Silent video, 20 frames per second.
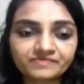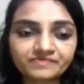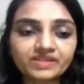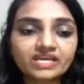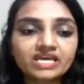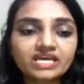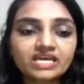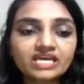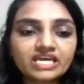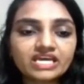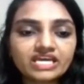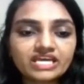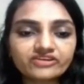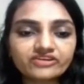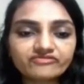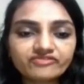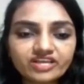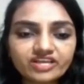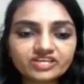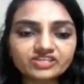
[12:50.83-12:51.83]
in
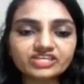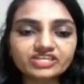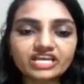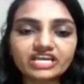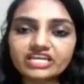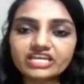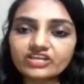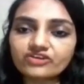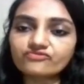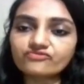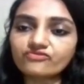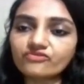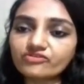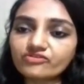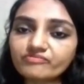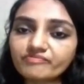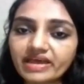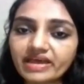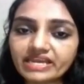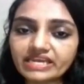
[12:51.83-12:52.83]
which they live for
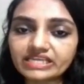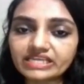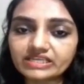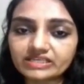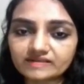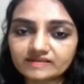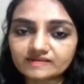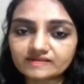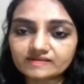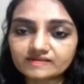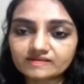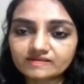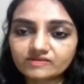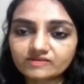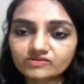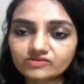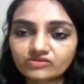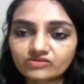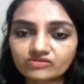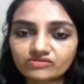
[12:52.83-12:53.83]
many years.
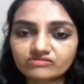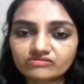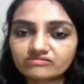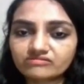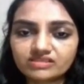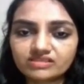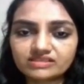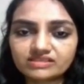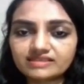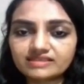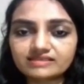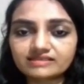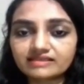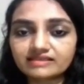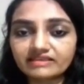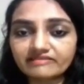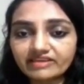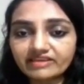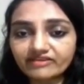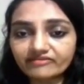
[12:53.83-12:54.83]
So this is
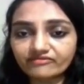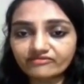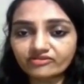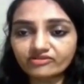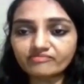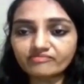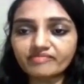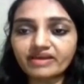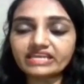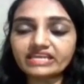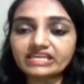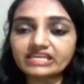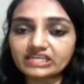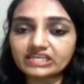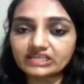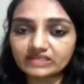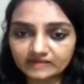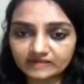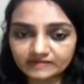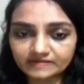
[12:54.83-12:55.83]
living for many
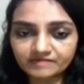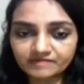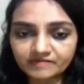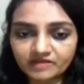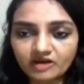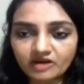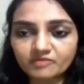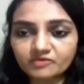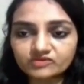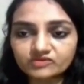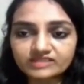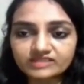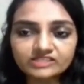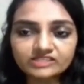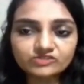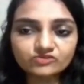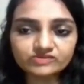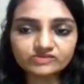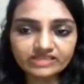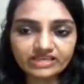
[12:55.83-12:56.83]
years, up to 6 to
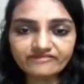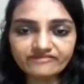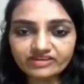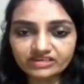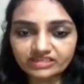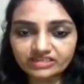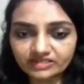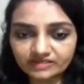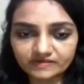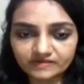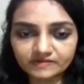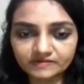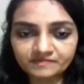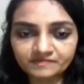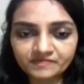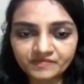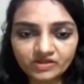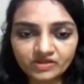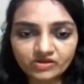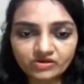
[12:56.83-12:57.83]
7 years.
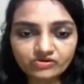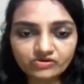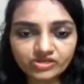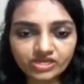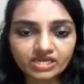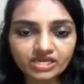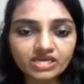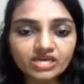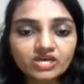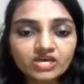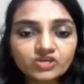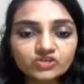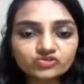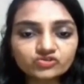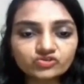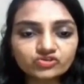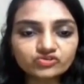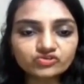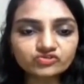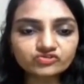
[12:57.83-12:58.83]
Okay, so
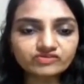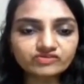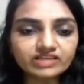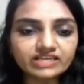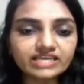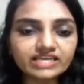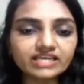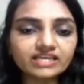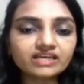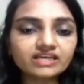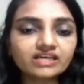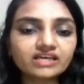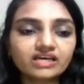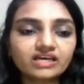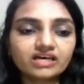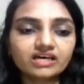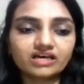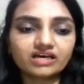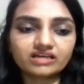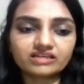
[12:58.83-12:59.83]
usually
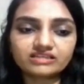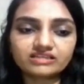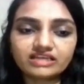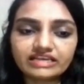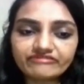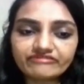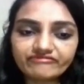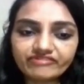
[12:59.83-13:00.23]
the lymphatic